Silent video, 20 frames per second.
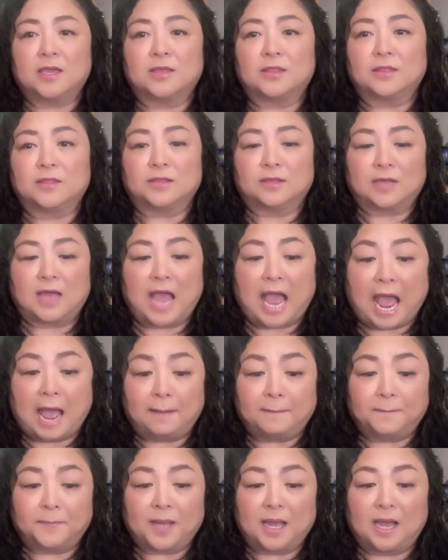The
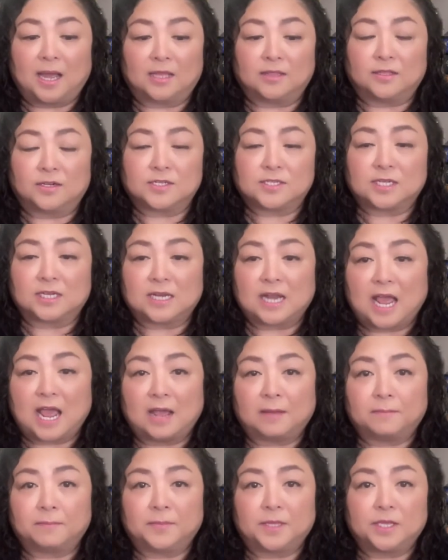app. There's an
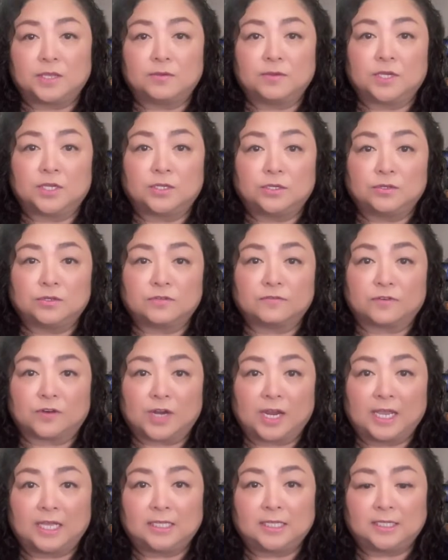app that you can use
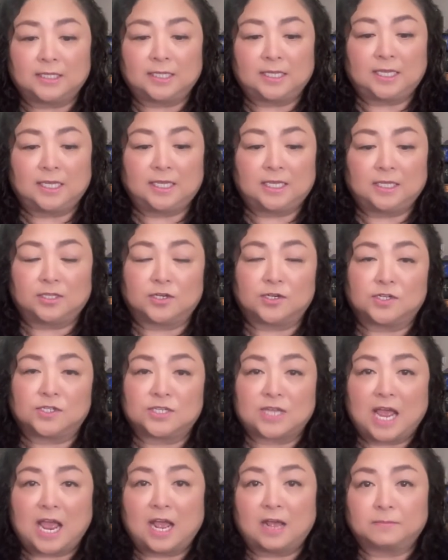for editing.
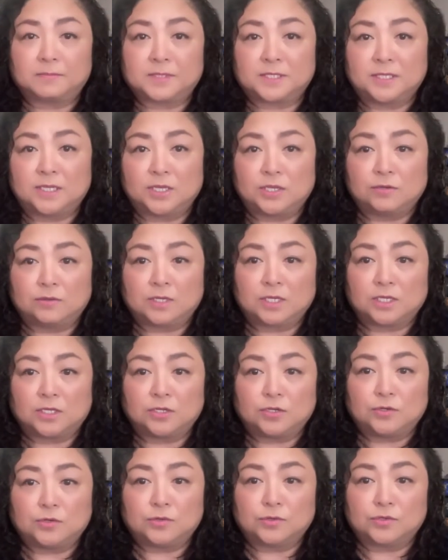There's apps that you
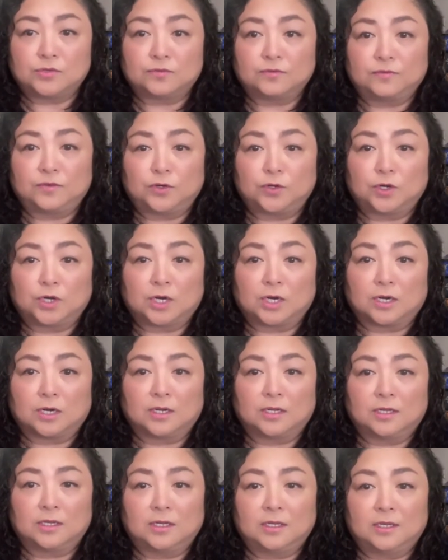can use for
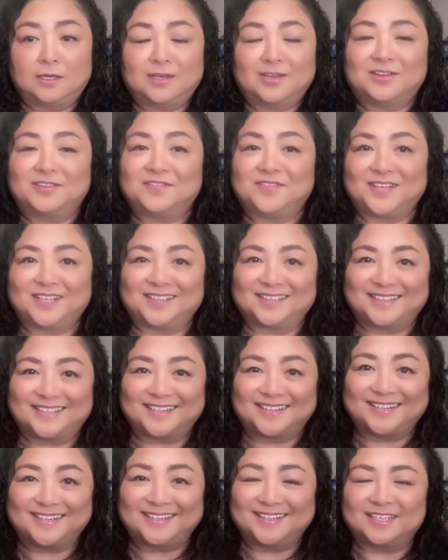
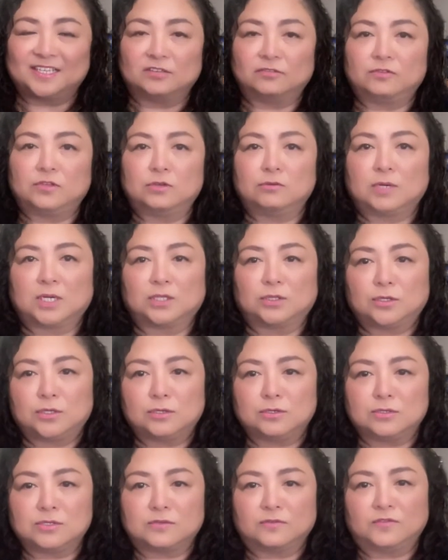filter if you want to
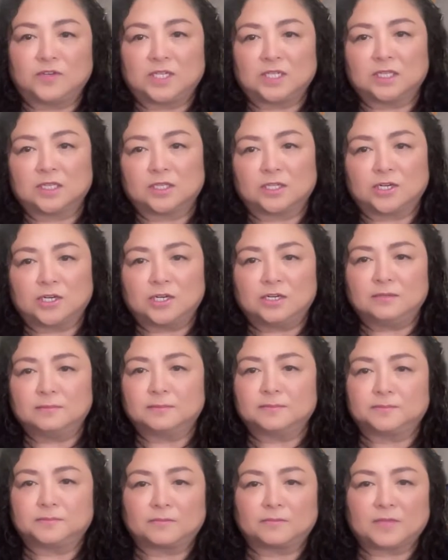use filter.
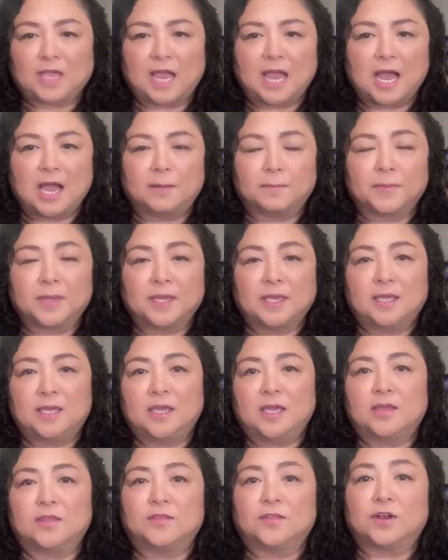Um,
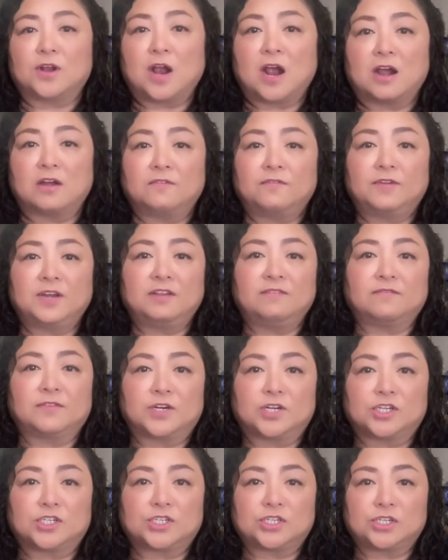there are free
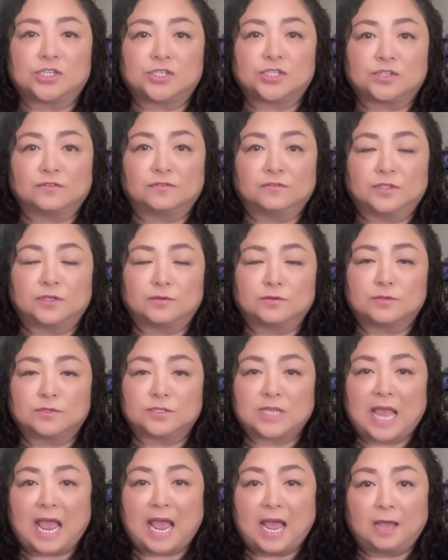versions of
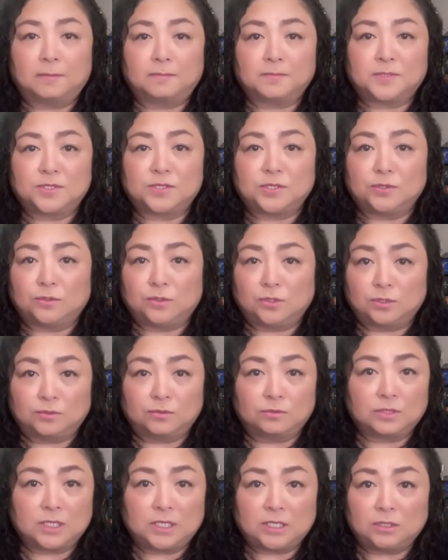those apps. You
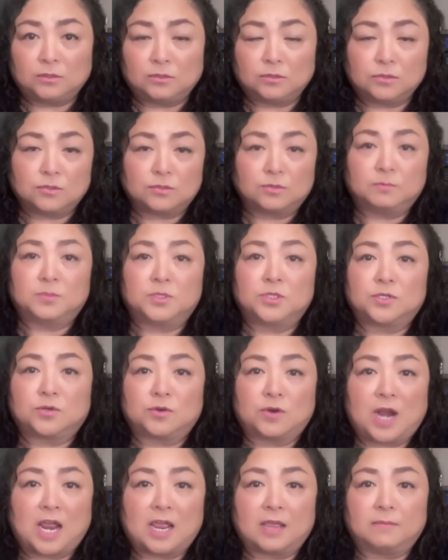don't need to
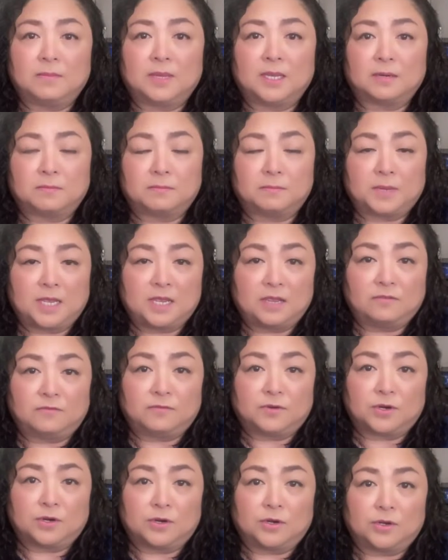subscribe and pay
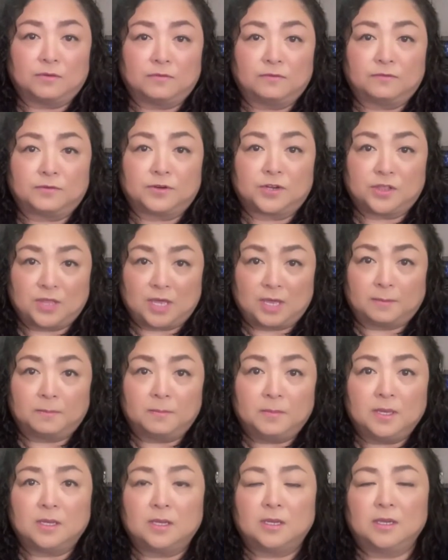for
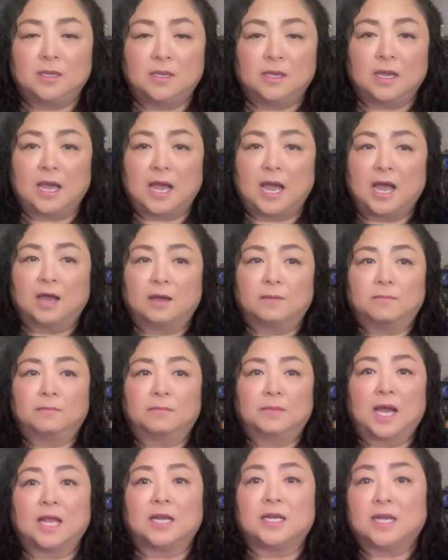them
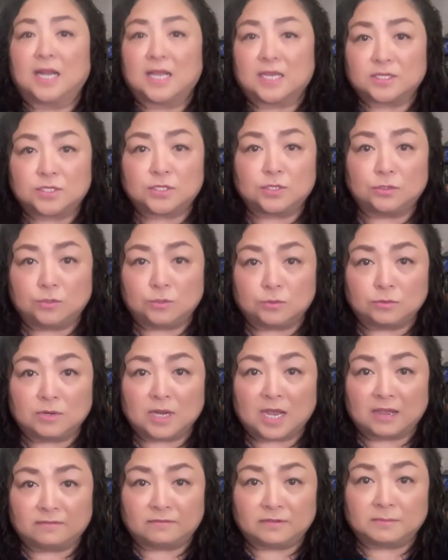unless you do
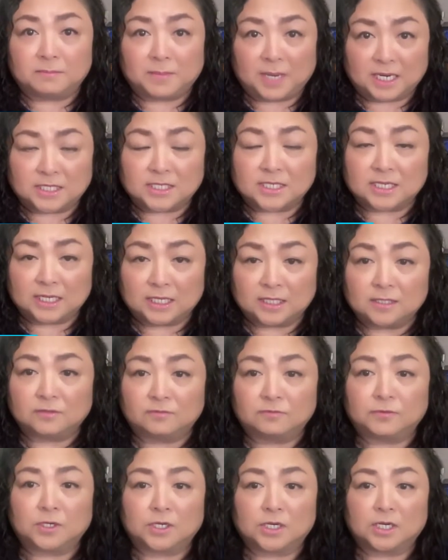have a budget
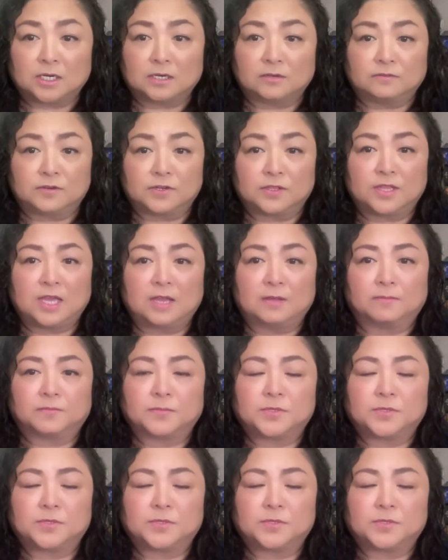for them.